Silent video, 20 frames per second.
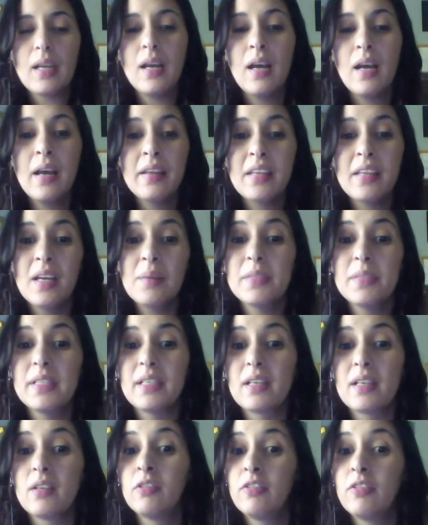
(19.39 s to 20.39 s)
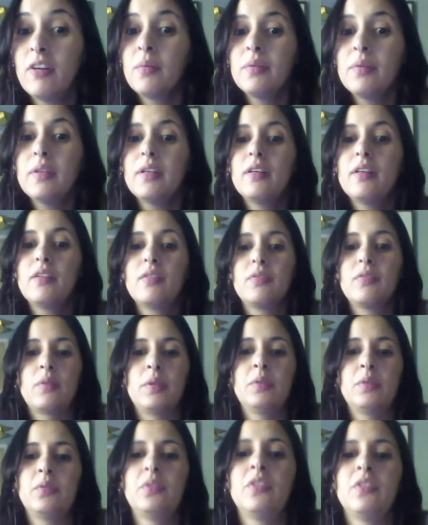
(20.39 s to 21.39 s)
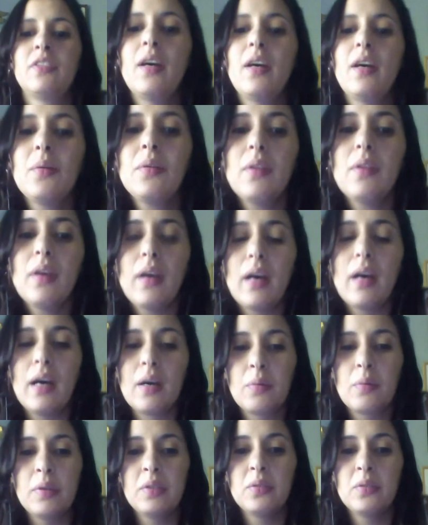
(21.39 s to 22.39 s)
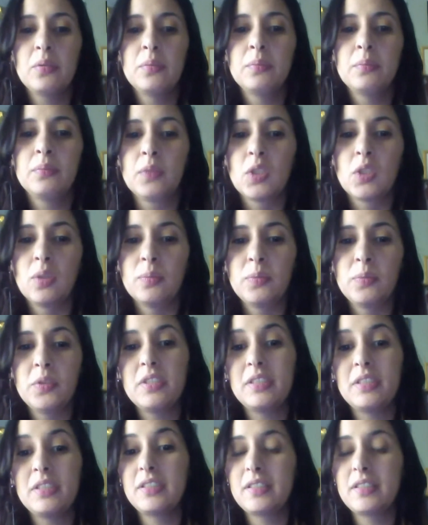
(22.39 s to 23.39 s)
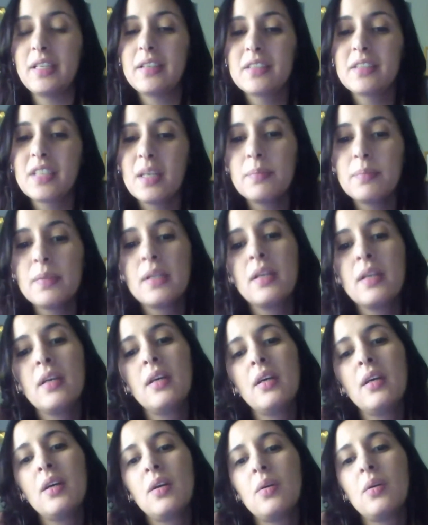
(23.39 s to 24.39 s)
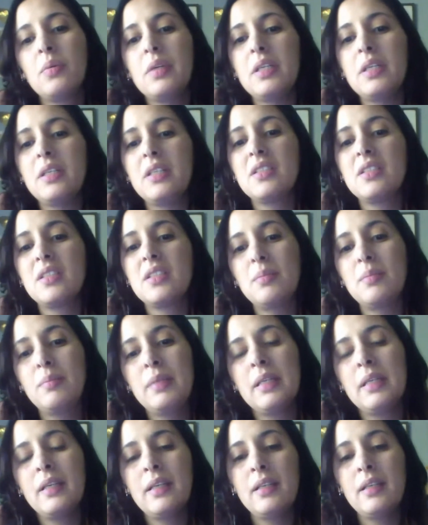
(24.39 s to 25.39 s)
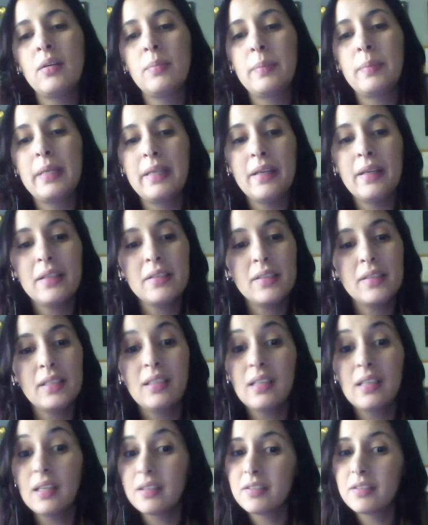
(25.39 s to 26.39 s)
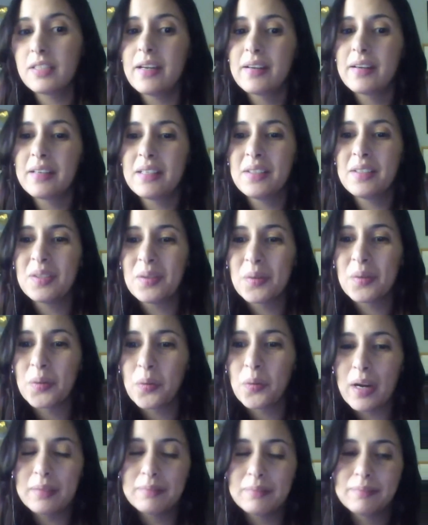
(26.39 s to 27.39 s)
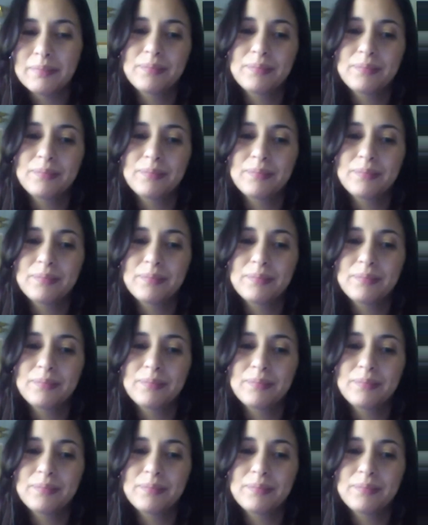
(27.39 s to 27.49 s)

I am the co-founder of Quantum South, a quantum computing startup which began operating last year in Uruguay.